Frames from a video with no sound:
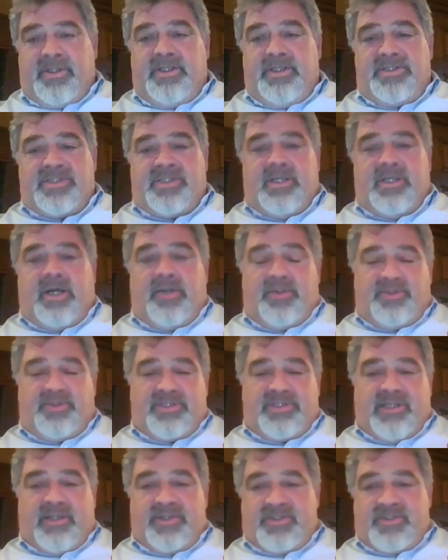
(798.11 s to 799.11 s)
He's the other
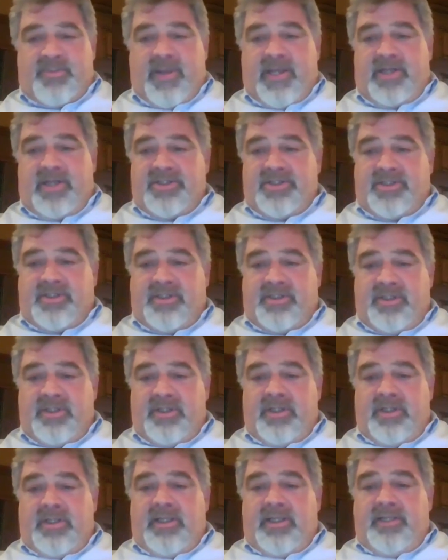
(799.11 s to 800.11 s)
sales manager
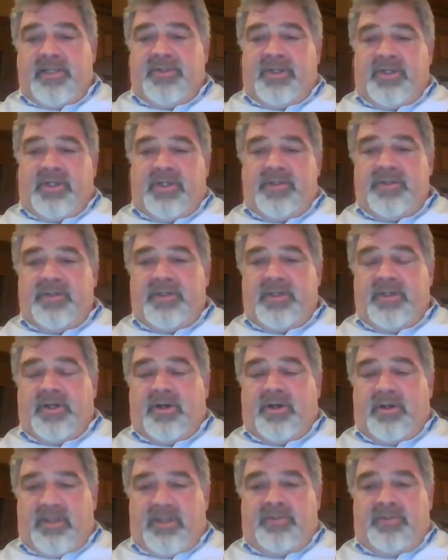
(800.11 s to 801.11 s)

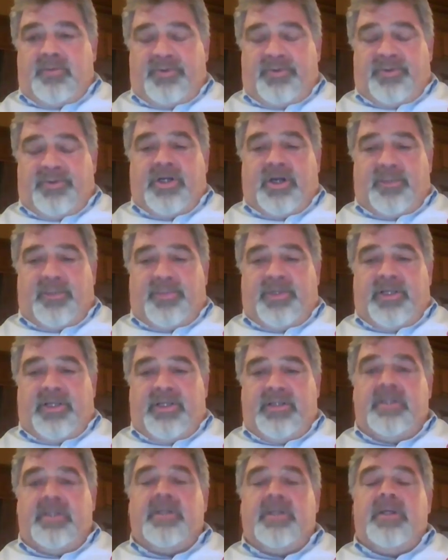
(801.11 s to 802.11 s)
with the company.